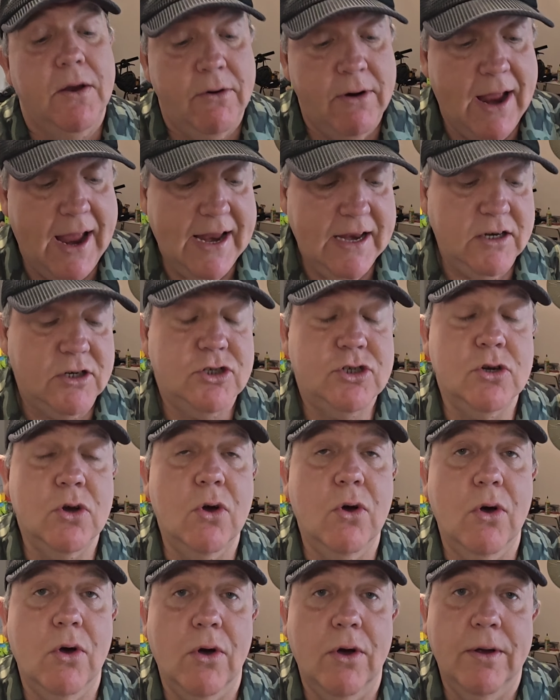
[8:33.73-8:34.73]
Right,
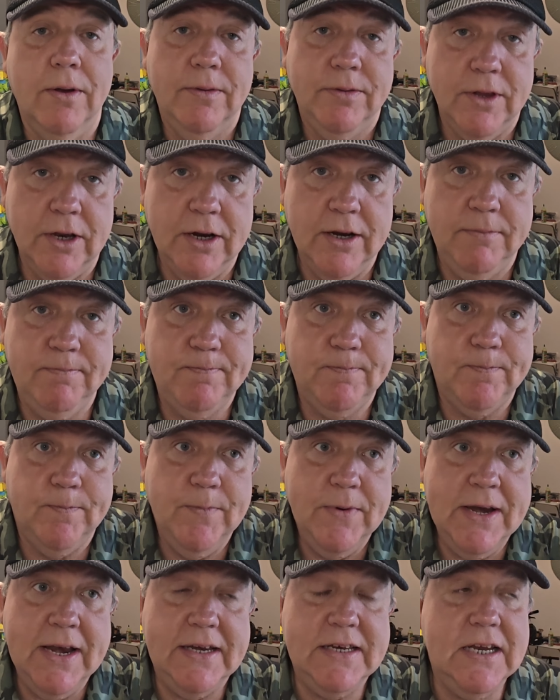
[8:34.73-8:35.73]
so the
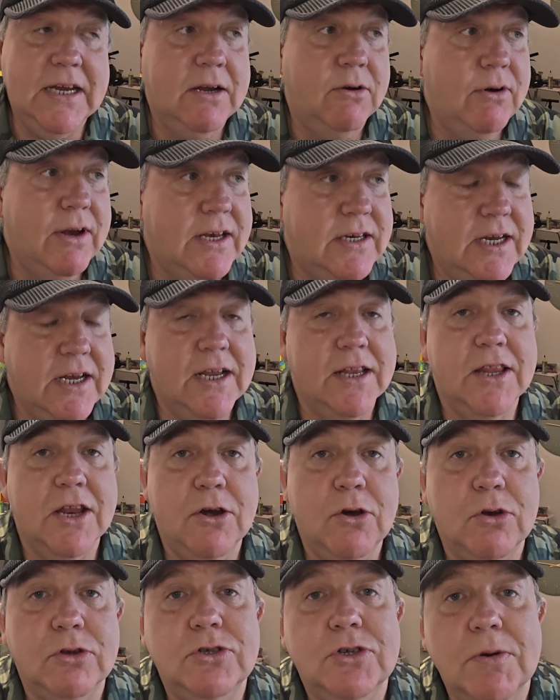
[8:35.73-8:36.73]
nitty-gritty and
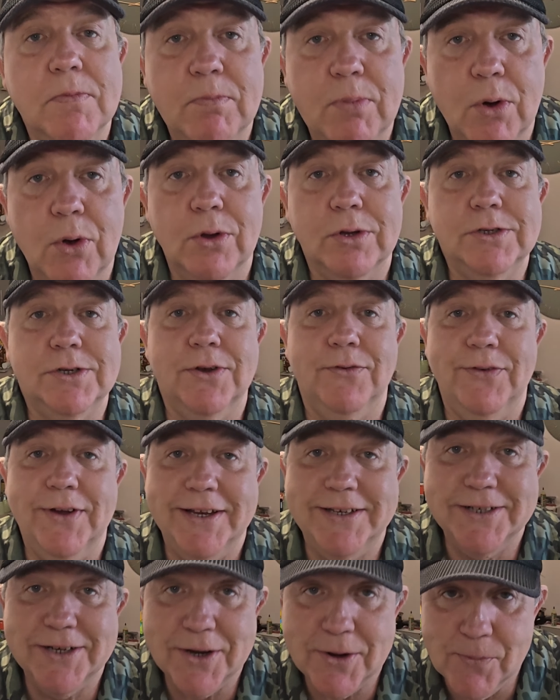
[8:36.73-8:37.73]
the nuts and bolts of
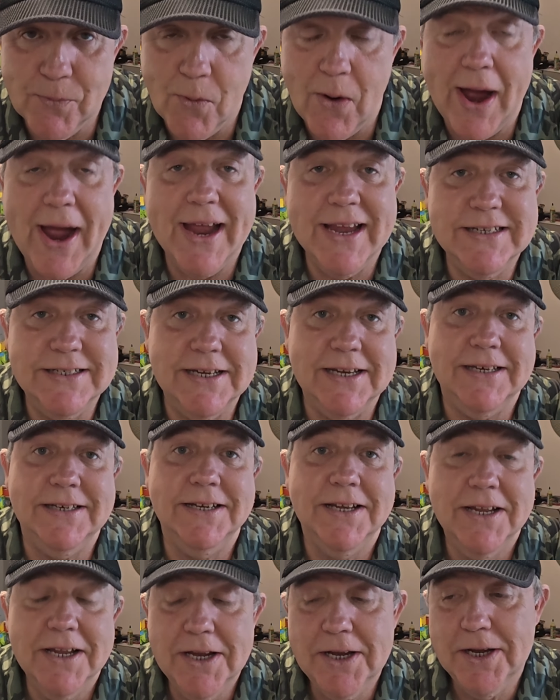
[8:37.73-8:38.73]
it, and why is
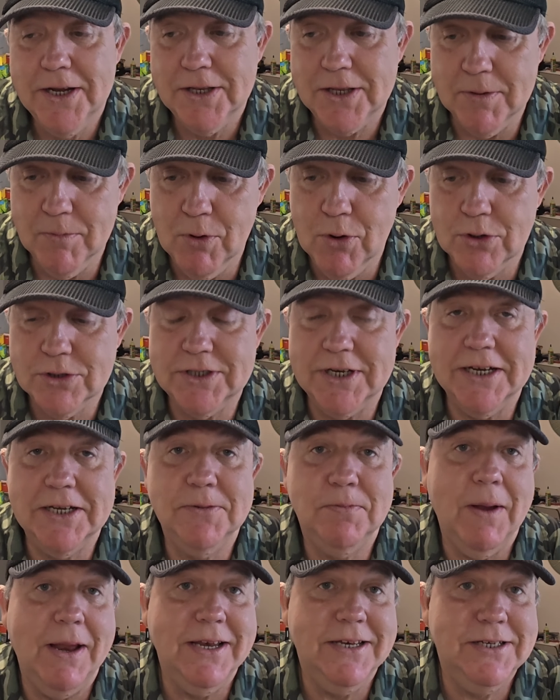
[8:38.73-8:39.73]
it the most
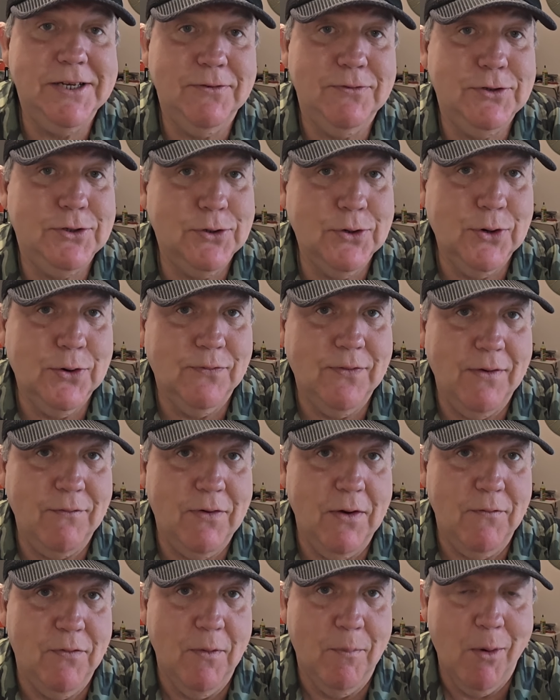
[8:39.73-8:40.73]
expensive stove
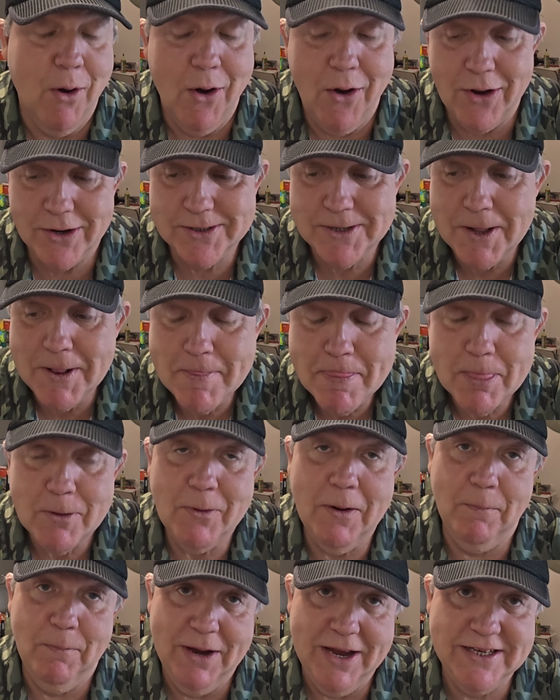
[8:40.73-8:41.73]
I've ever bought?
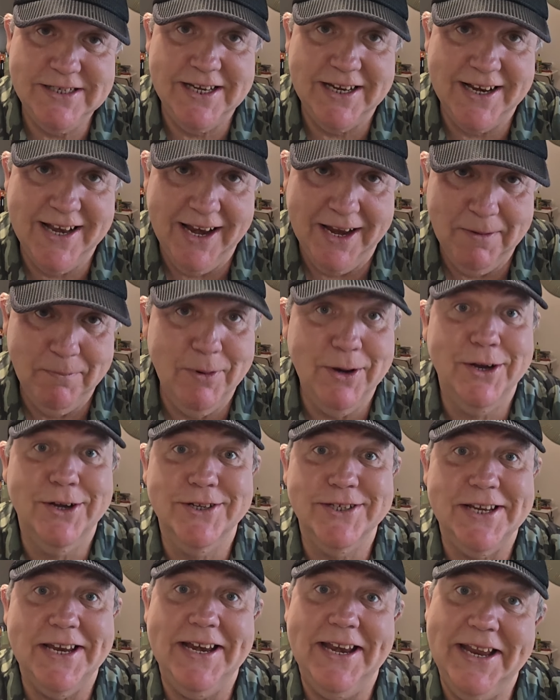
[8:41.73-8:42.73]
Well, basically
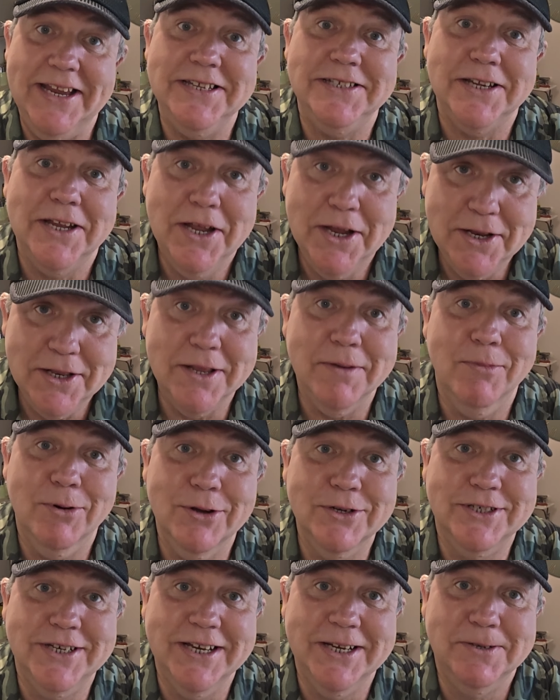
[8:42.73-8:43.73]
because it is the
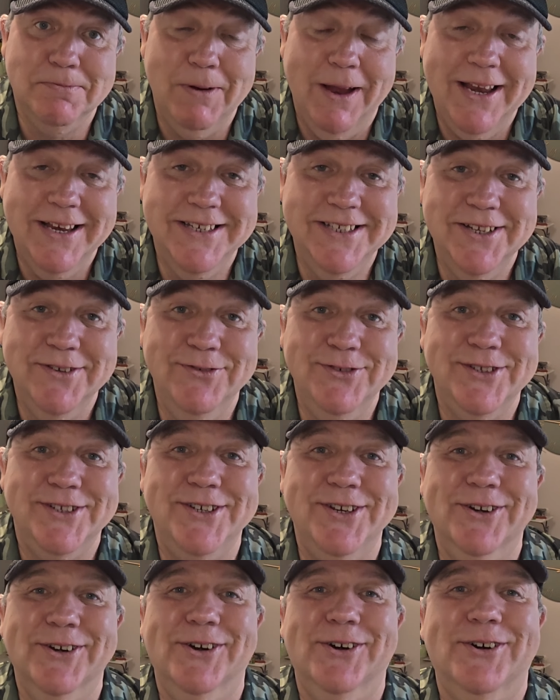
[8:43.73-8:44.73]
most expensive
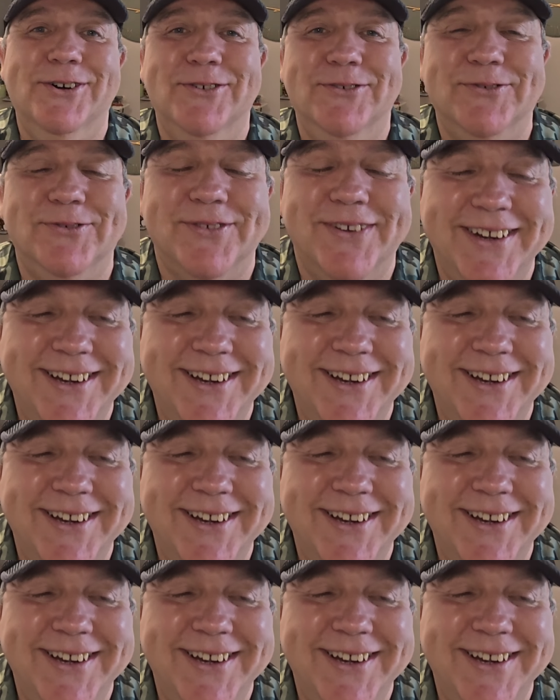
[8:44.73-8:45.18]
stove